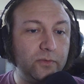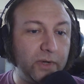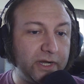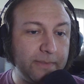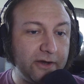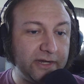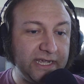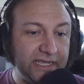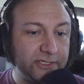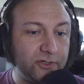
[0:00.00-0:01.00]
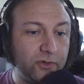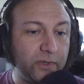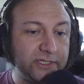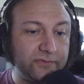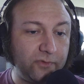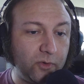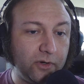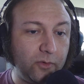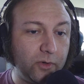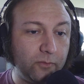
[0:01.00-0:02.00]
what America is or what it's for
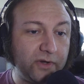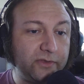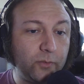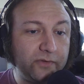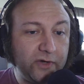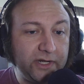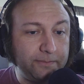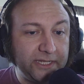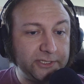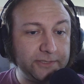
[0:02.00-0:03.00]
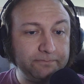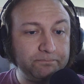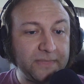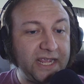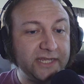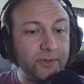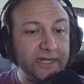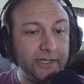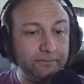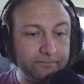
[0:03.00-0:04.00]
or what the word freedom means. He has no
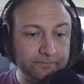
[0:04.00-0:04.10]
idea.